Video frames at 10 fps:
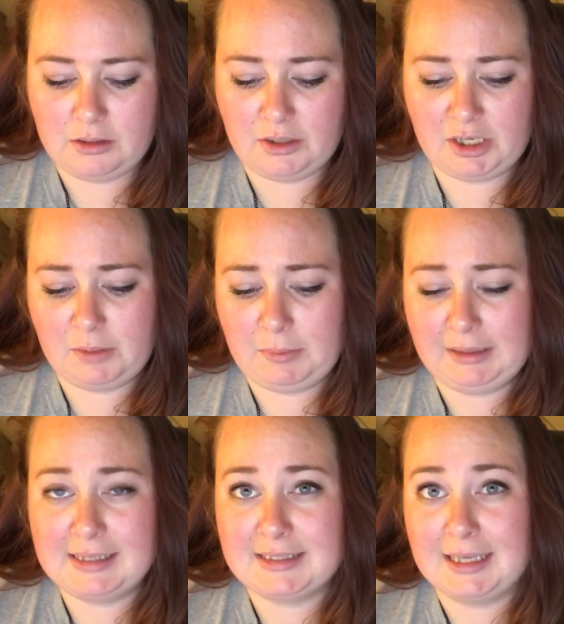they're going to be
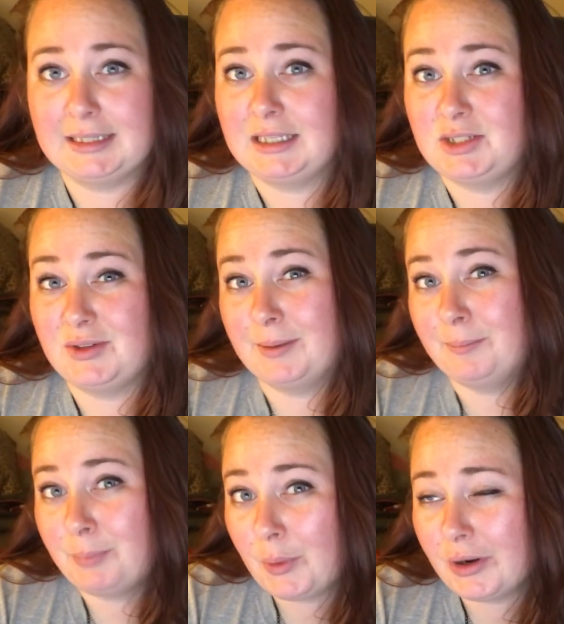less likely to
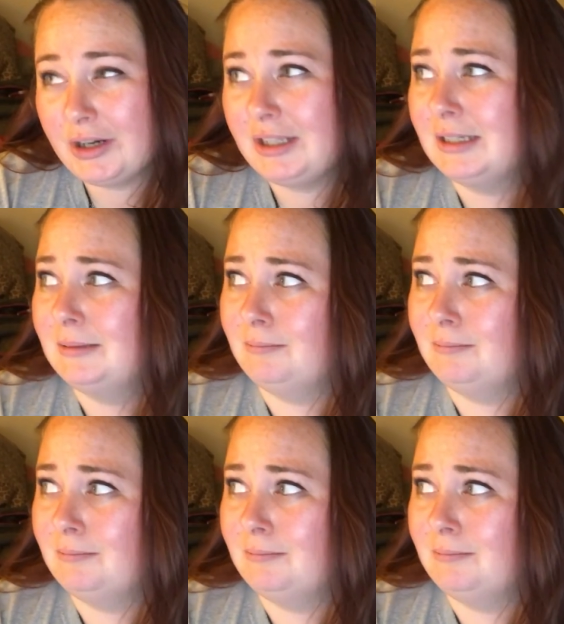get bored